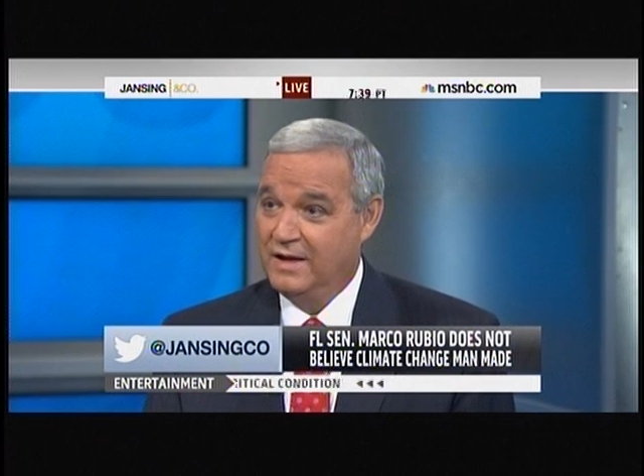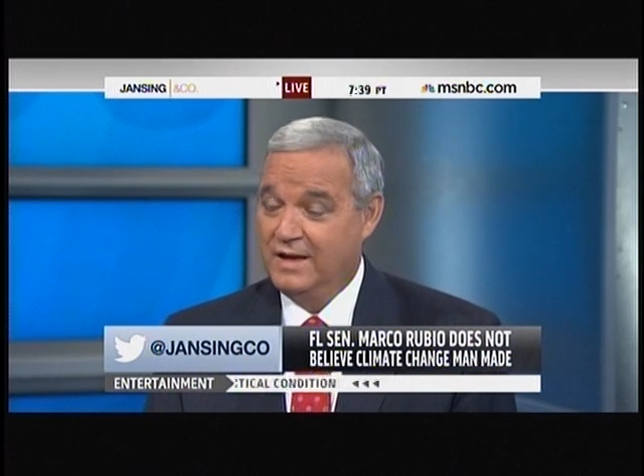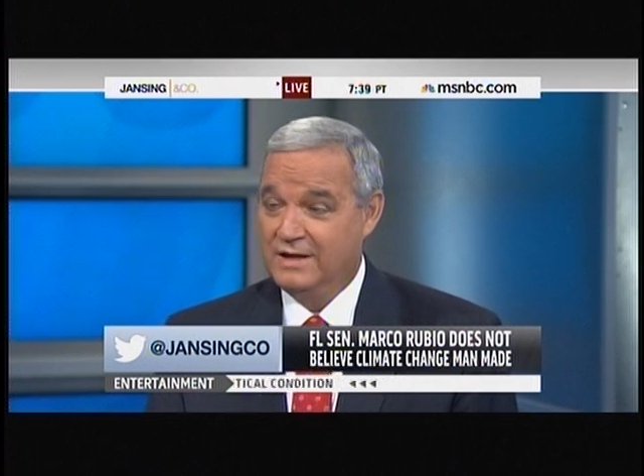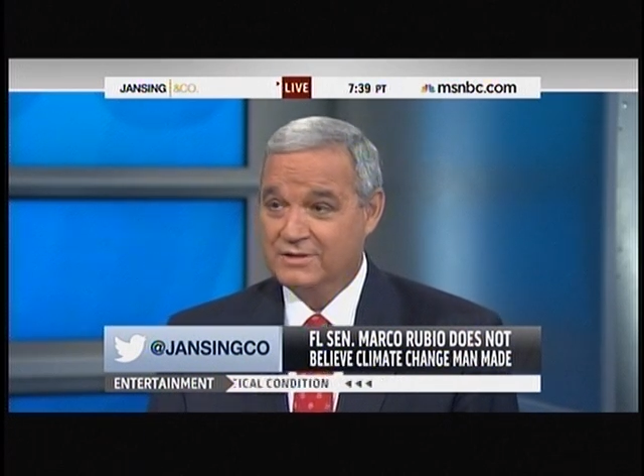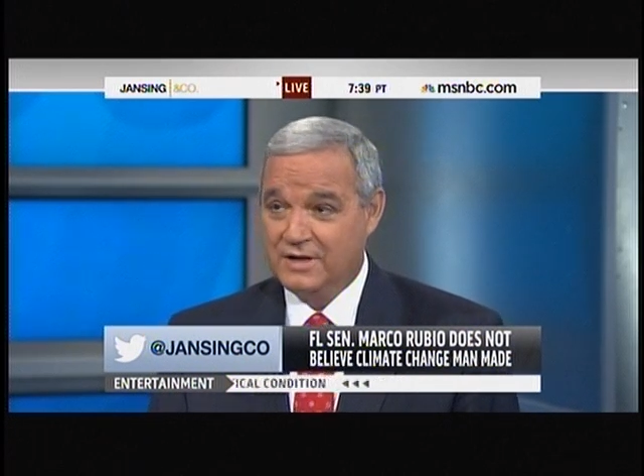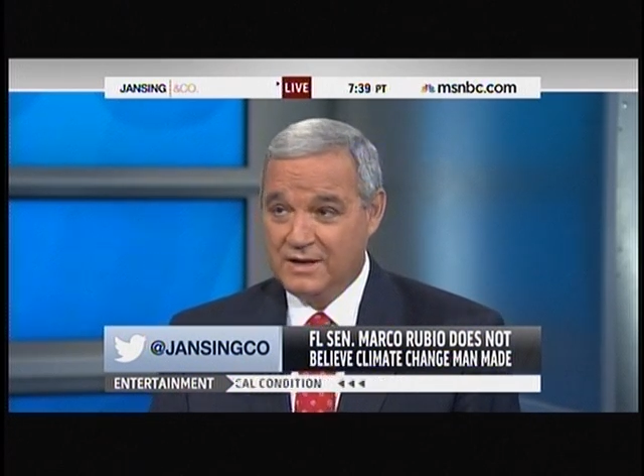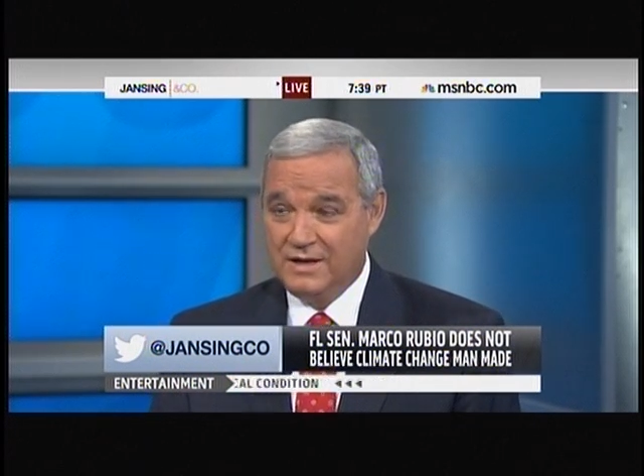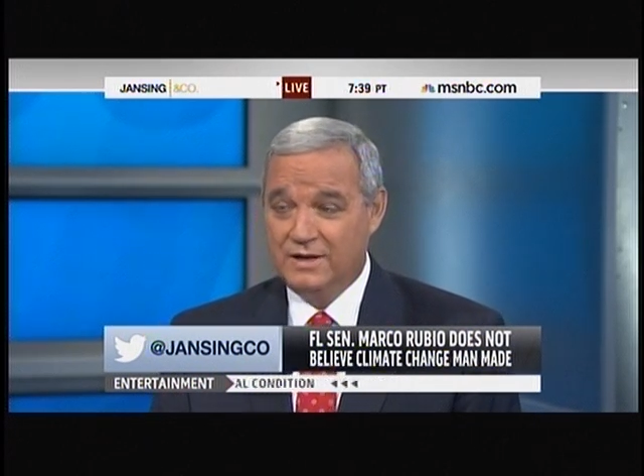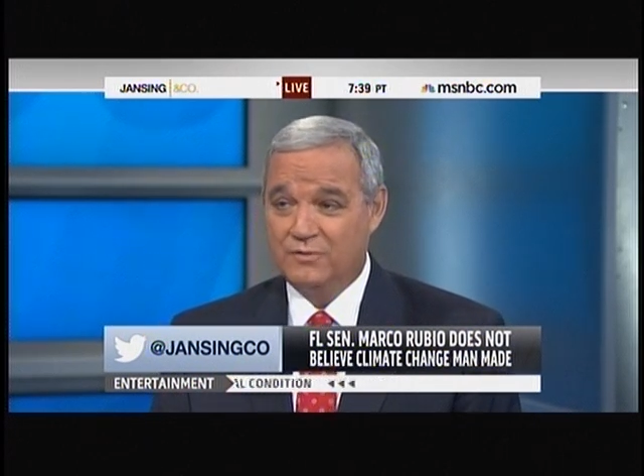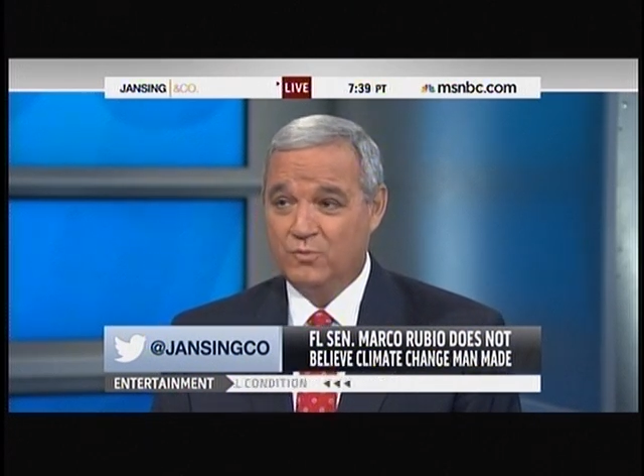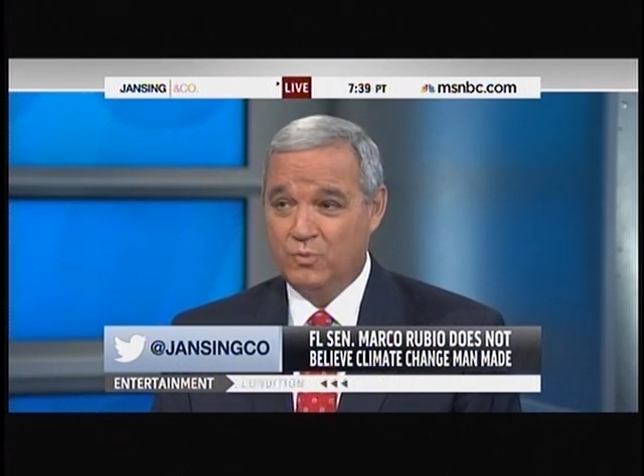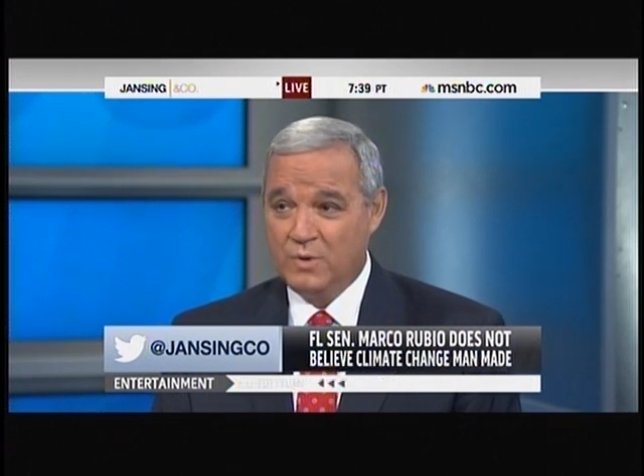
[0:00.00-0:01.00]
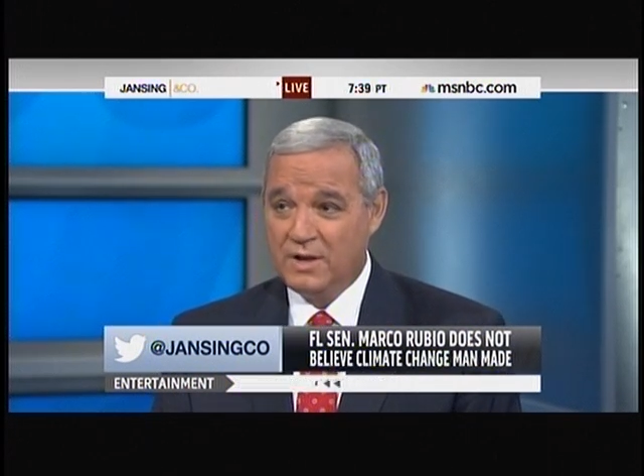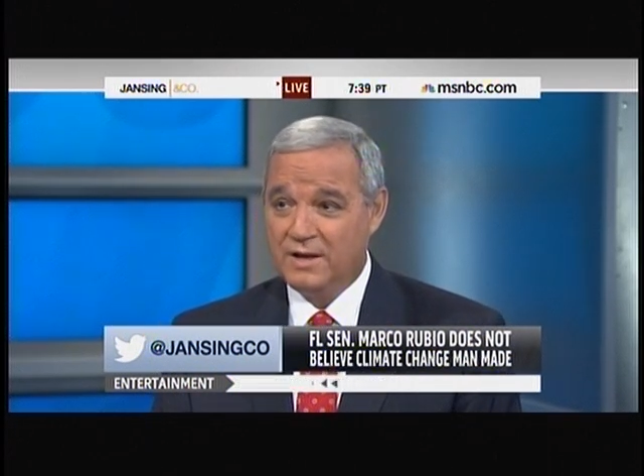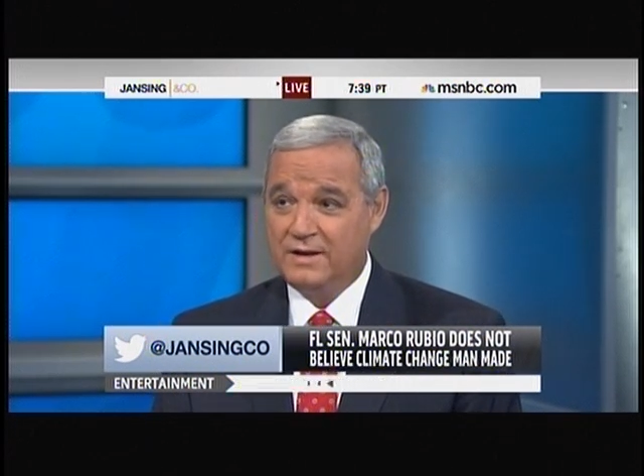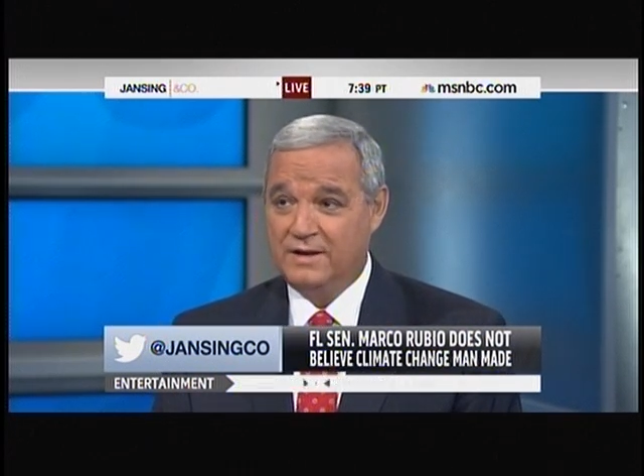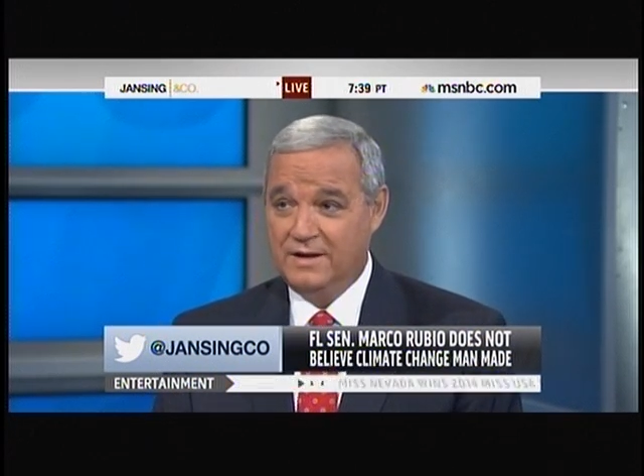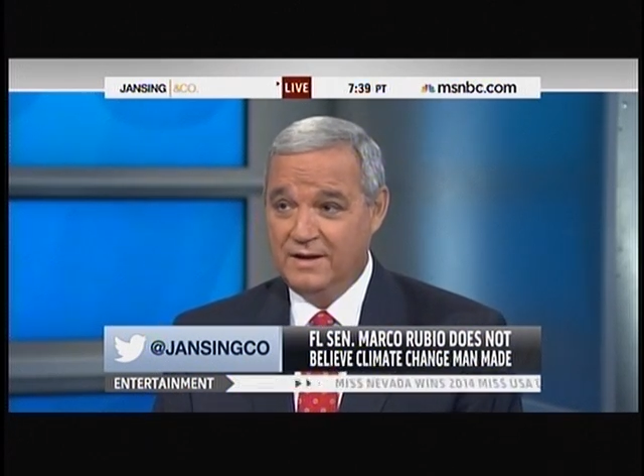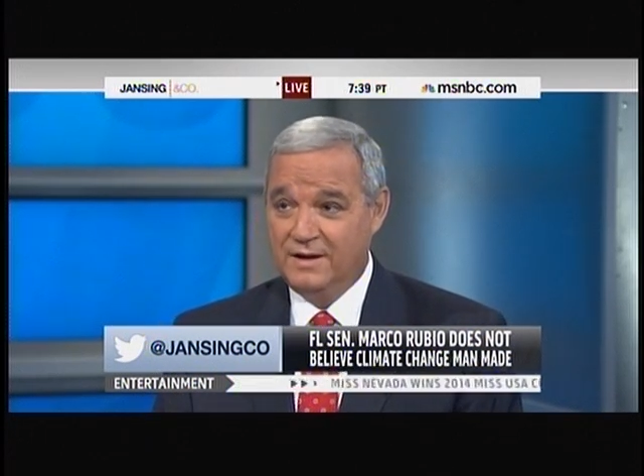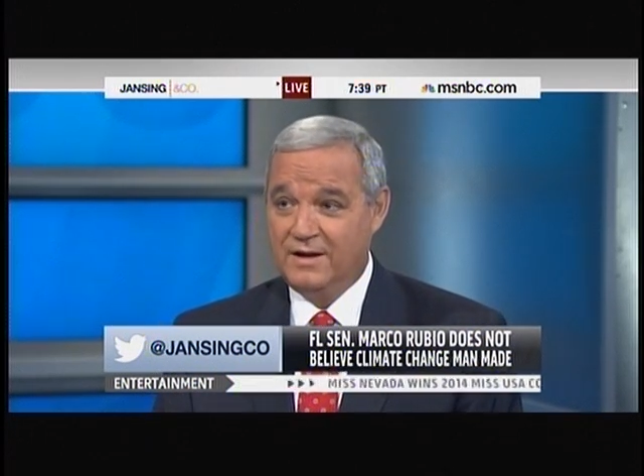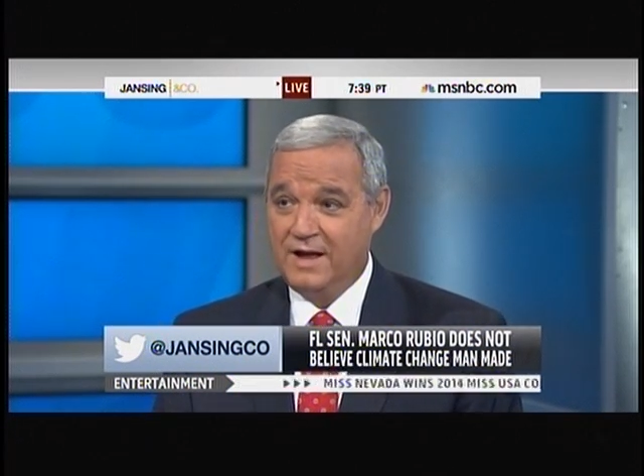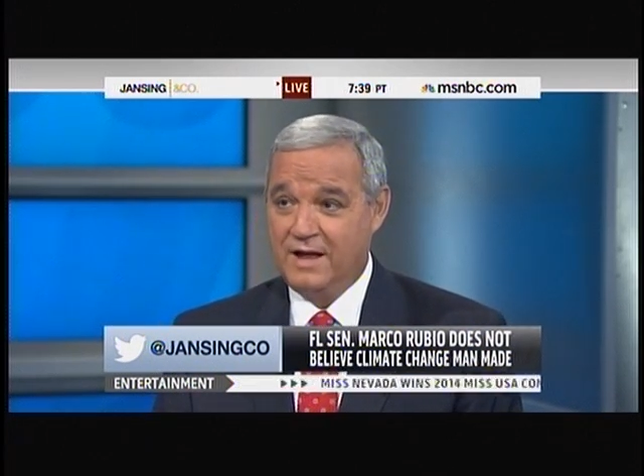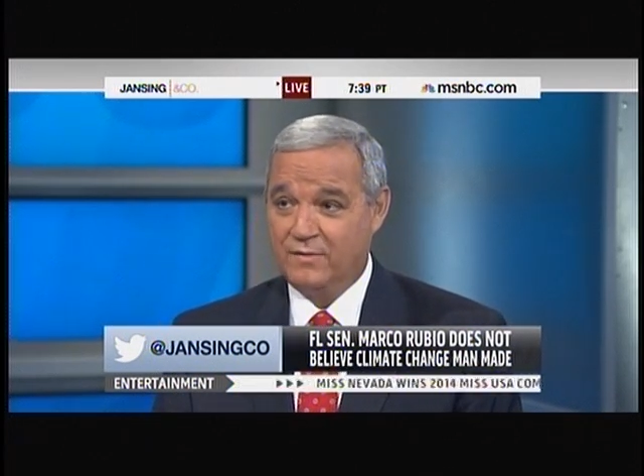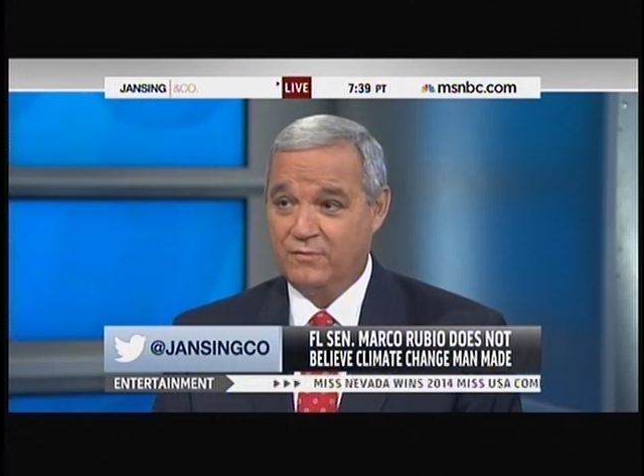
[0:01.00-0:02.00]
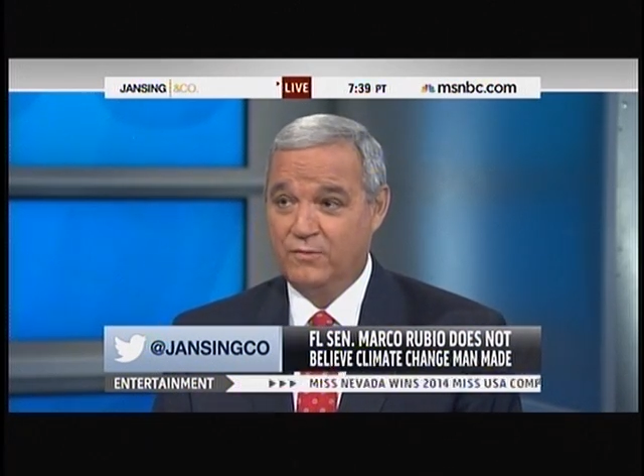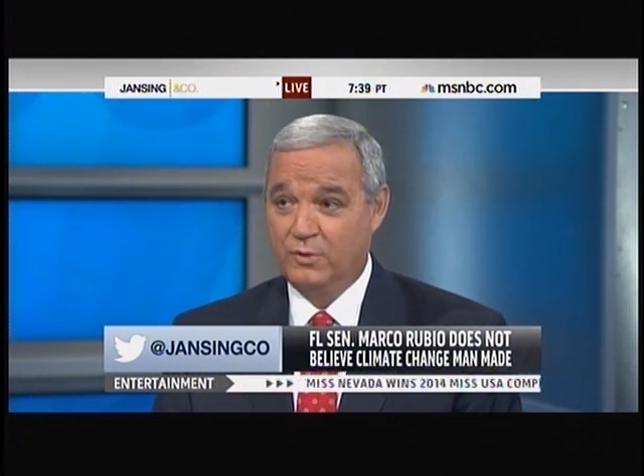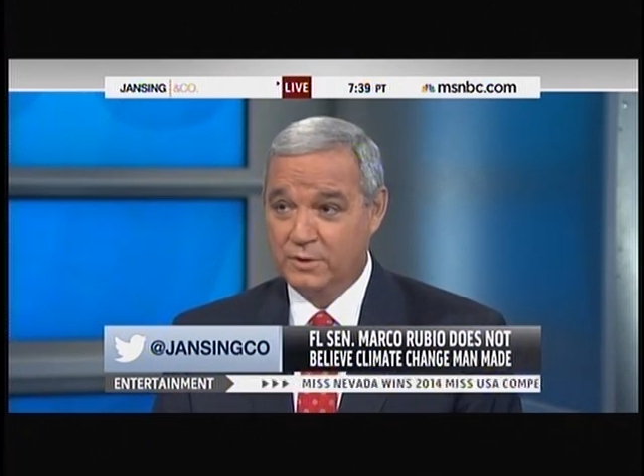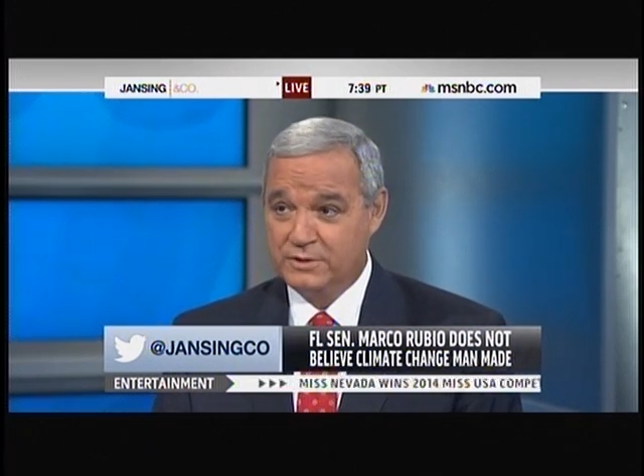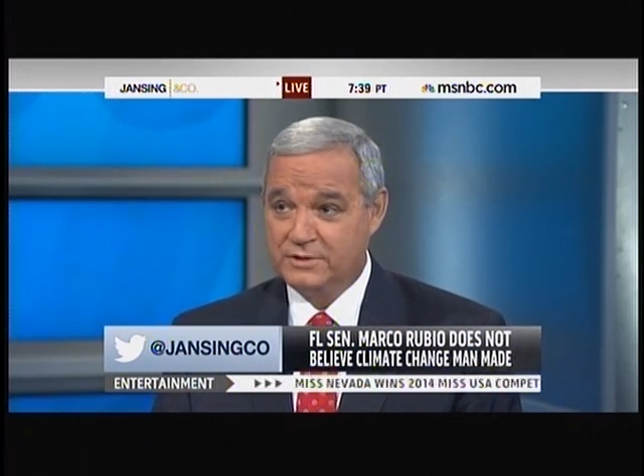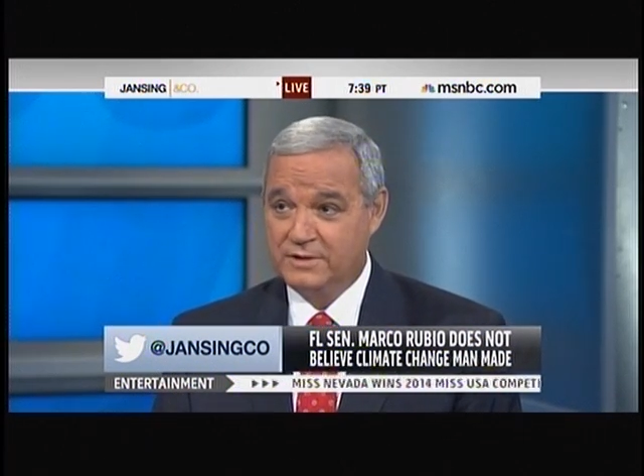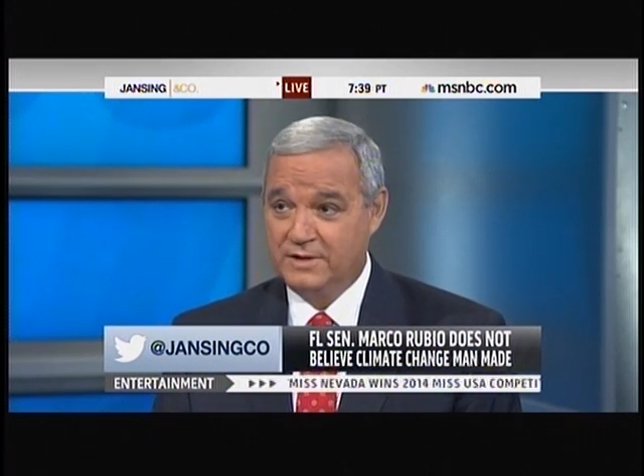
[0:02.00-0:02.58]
is really kind of foolish, in